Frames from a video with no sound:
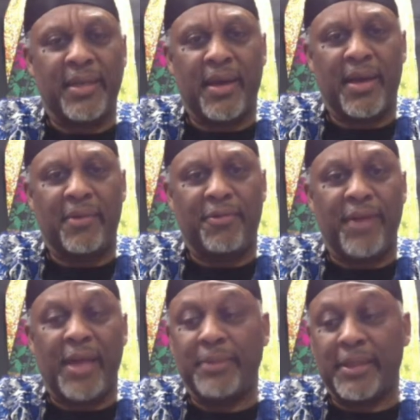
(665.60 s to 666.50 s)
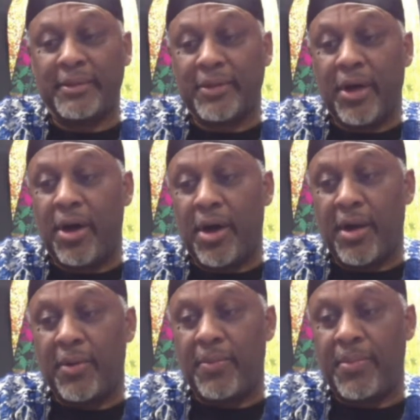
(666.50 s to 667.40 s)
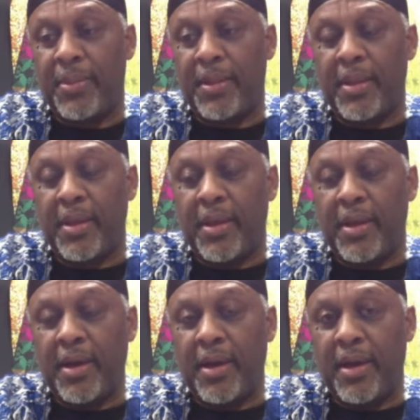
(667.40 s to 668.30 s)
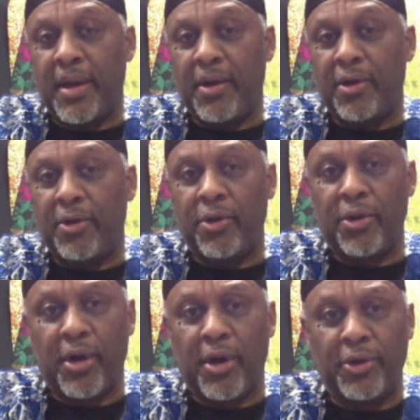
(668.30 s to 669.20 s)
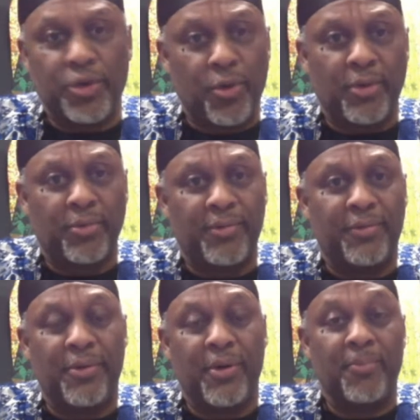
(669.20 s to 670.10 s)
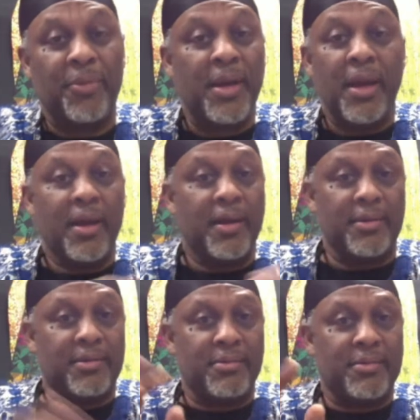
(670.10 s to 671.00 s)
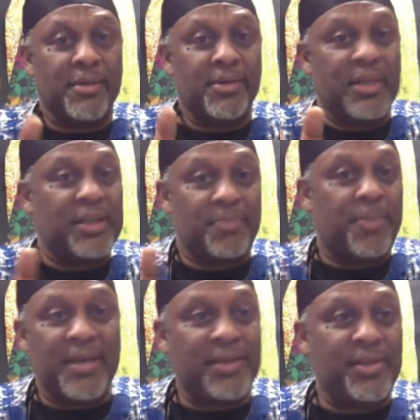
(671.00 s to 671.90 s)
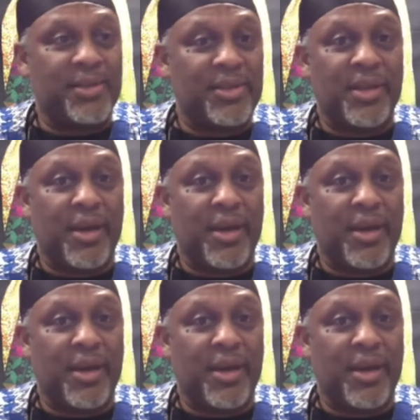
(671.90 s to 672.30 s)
law, uh tort reform, uh, just basic stuff.